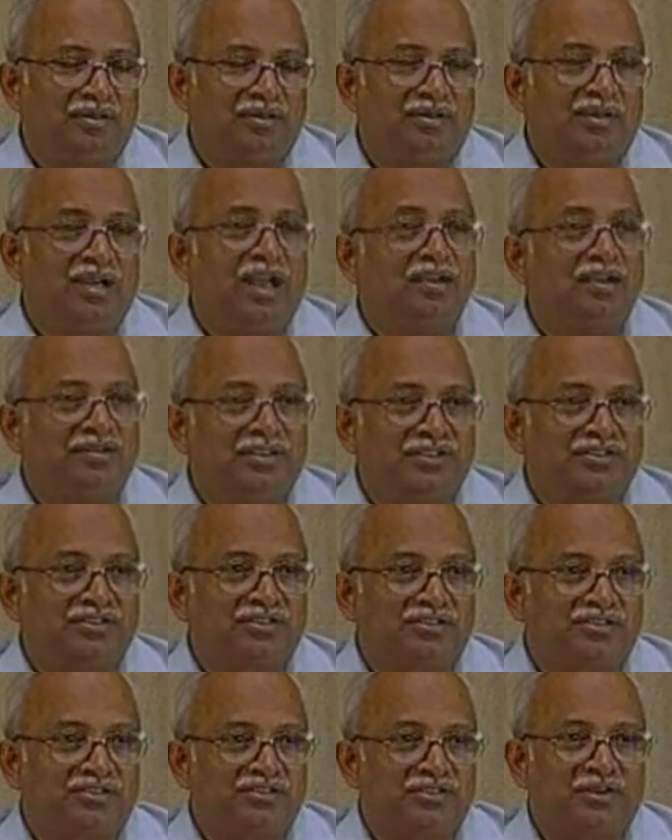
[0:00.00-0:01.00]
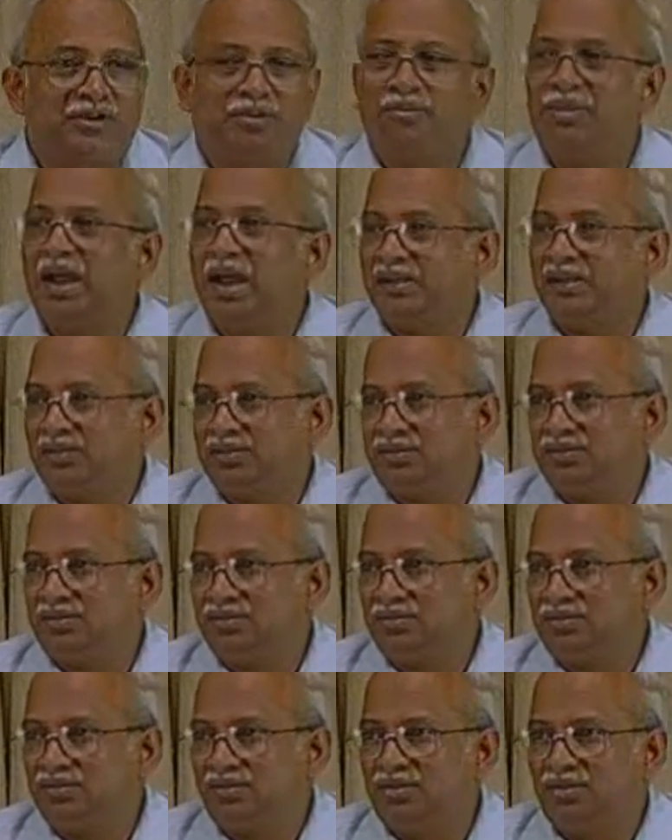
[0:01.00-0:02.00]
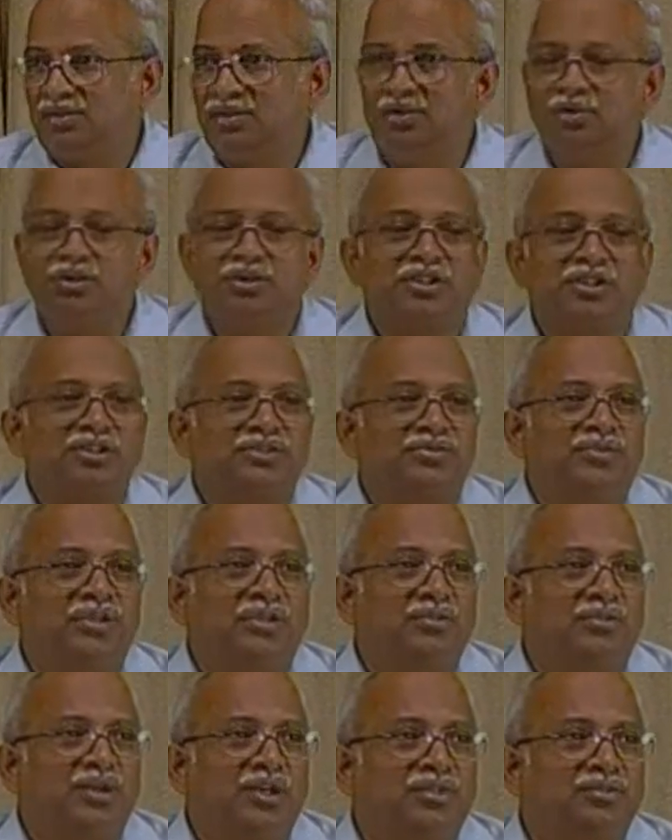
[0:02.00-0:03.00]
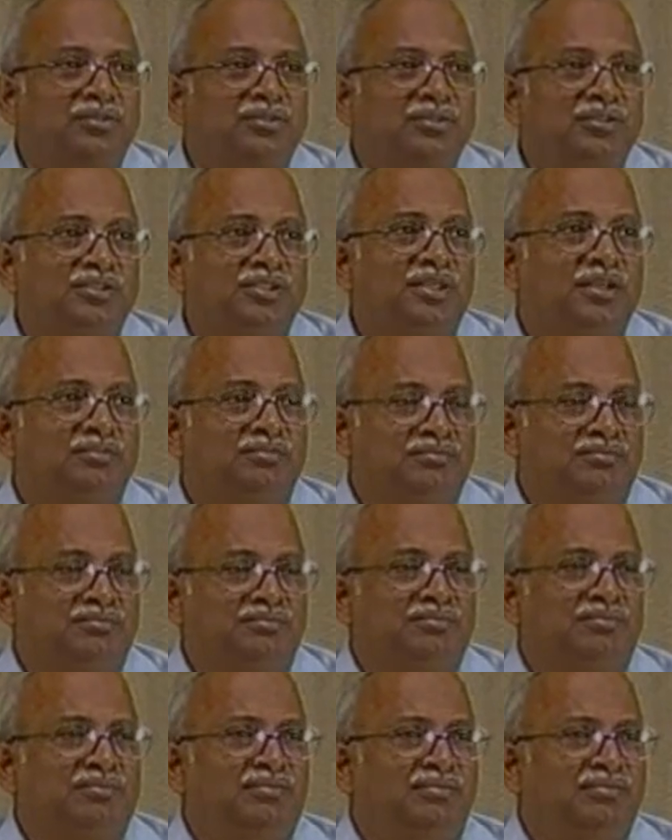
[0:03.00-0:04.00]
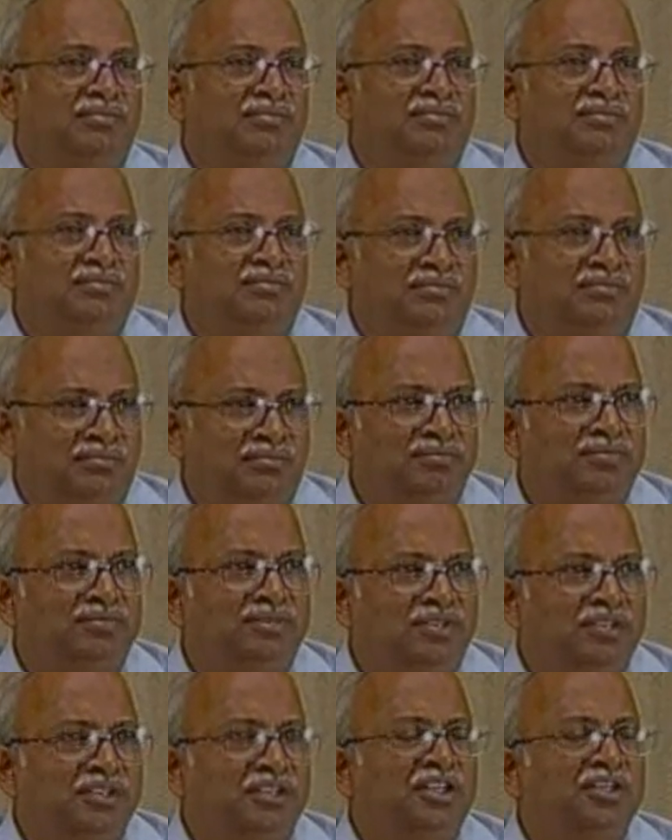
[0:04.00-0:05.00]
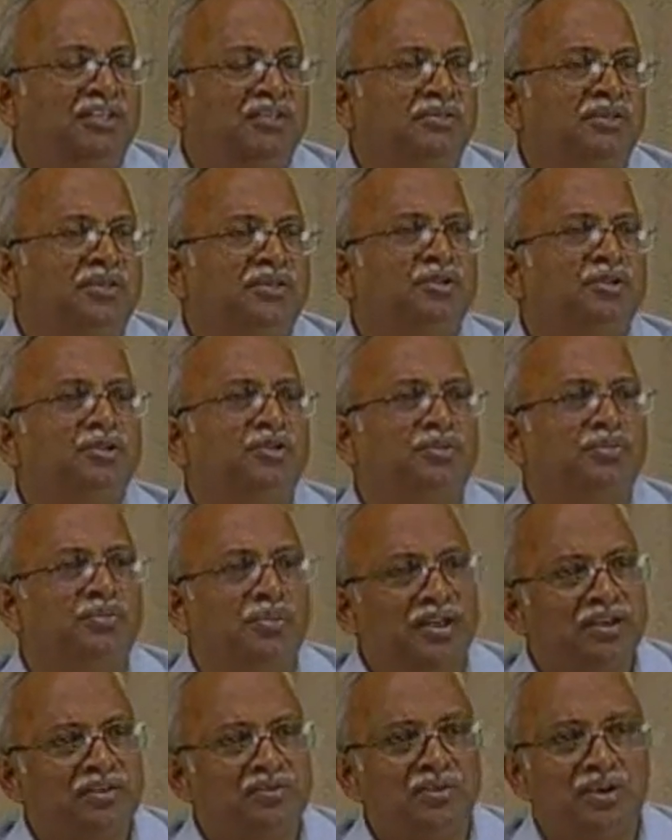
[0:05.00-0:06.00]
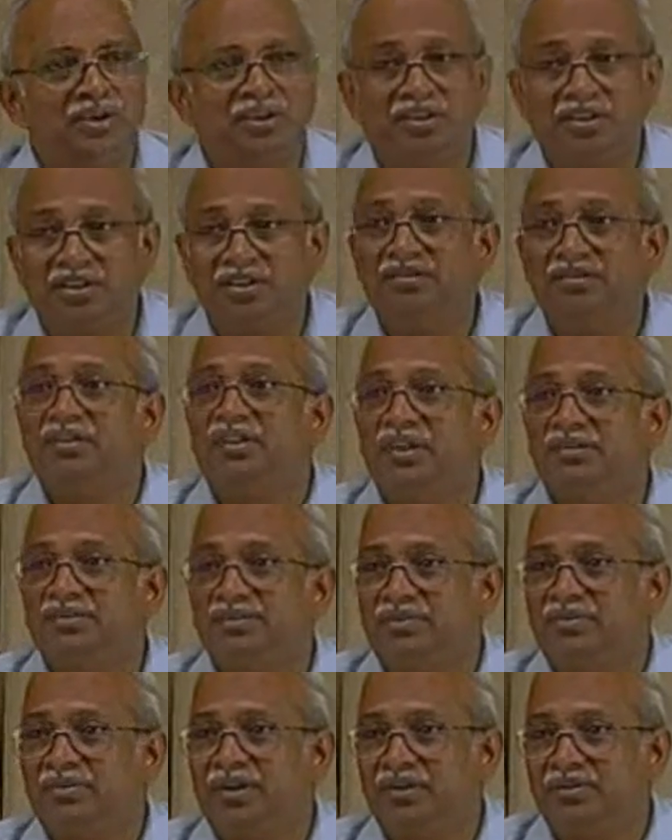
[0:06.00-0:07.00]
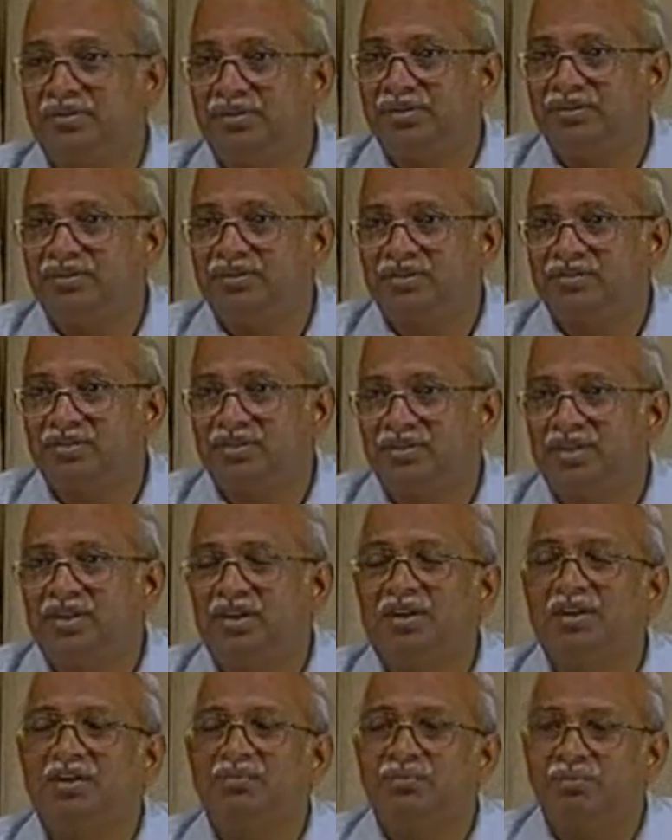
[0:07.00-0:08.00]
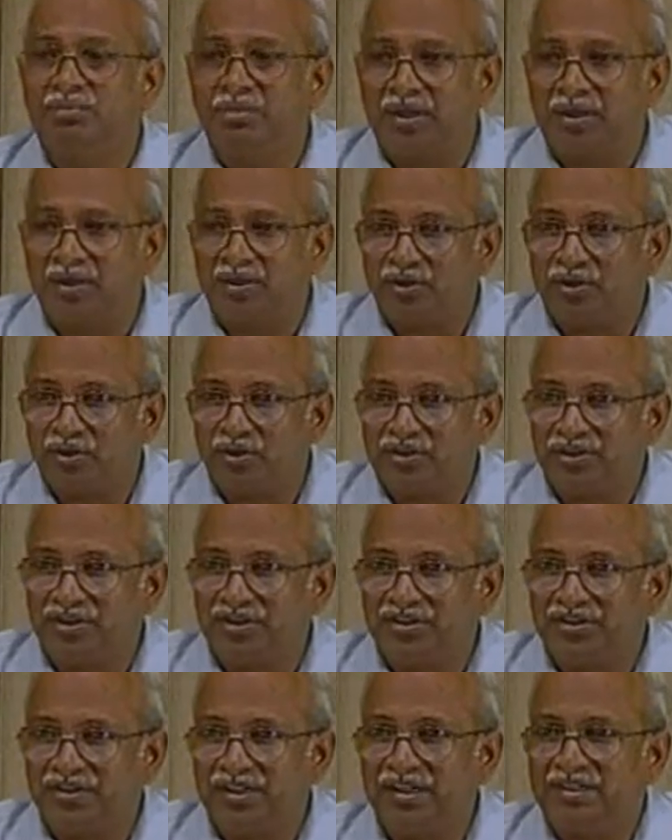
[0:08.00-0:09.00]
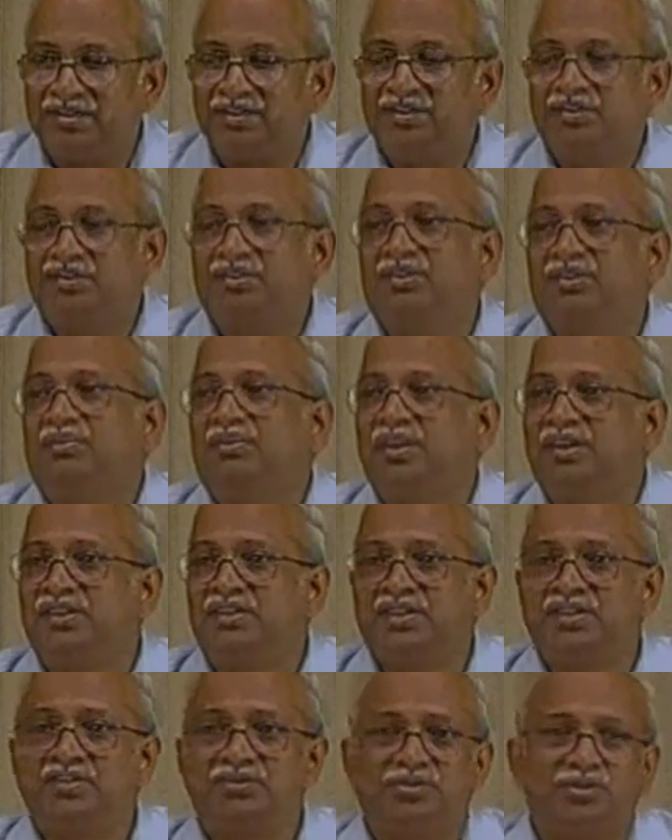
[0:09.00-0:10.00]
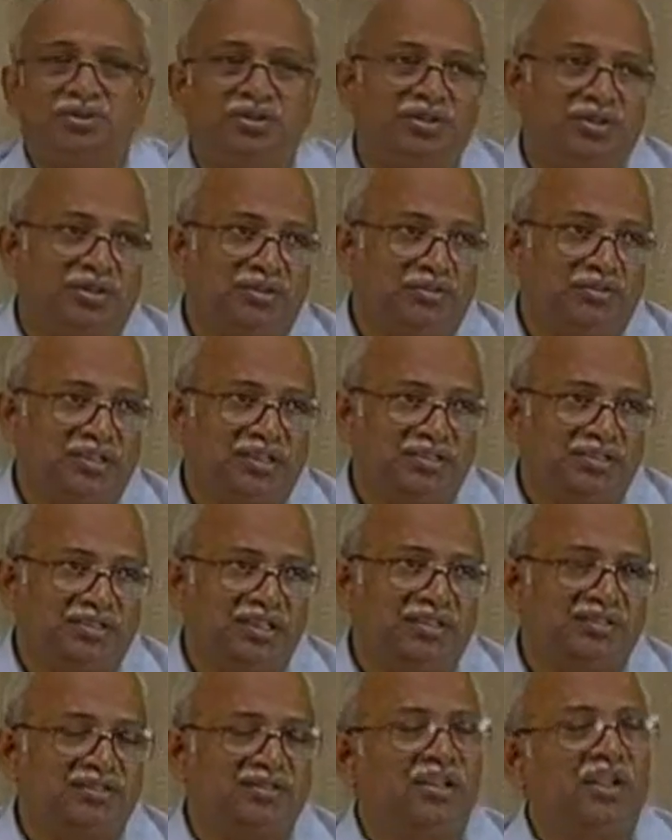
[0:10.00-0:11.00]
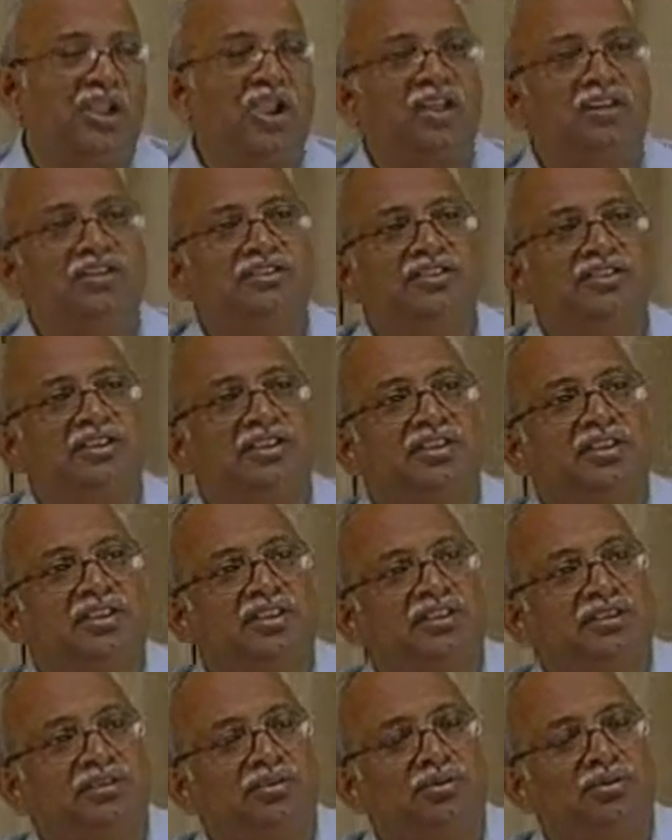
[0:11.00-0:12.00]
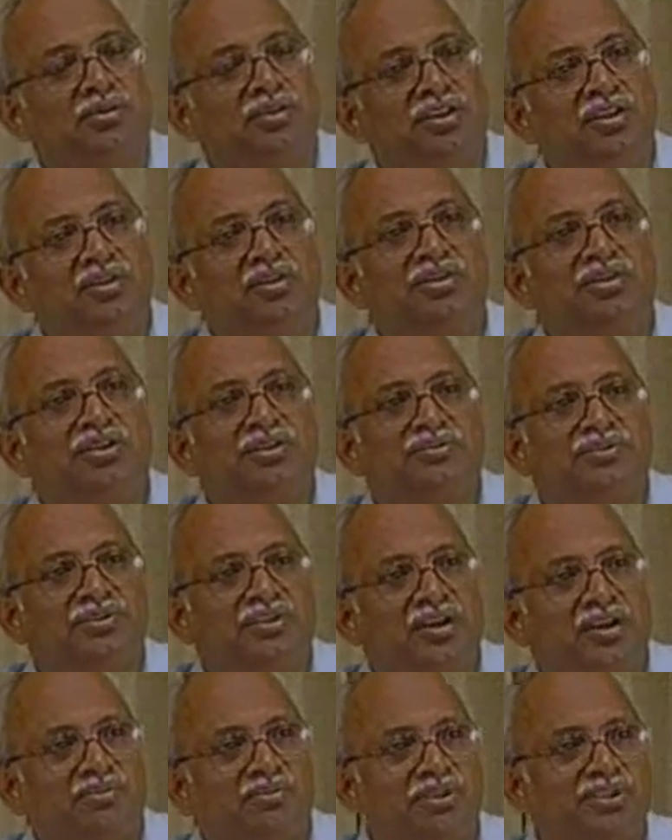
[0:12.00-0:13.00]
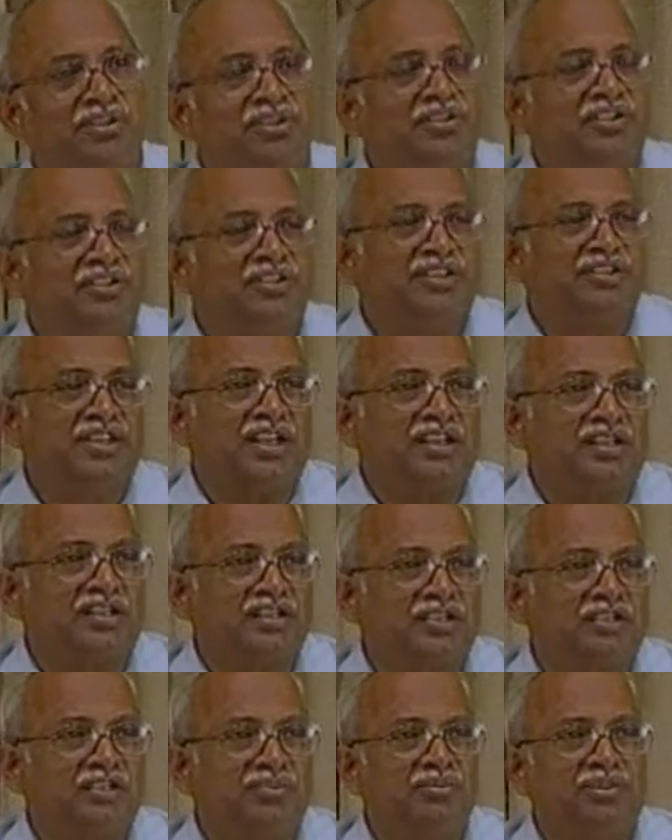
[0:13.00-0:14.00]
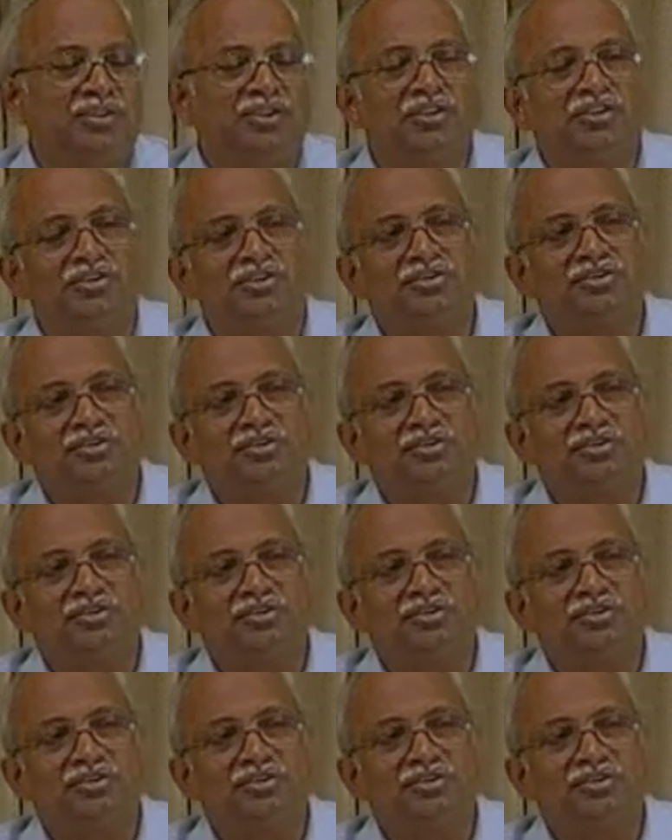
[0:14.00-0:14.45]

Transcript: average or bad. Good ships are one which have relatively good paint quality even after 5 years, corrosion is less, maintenance work required is less. Generally new ships come under this category because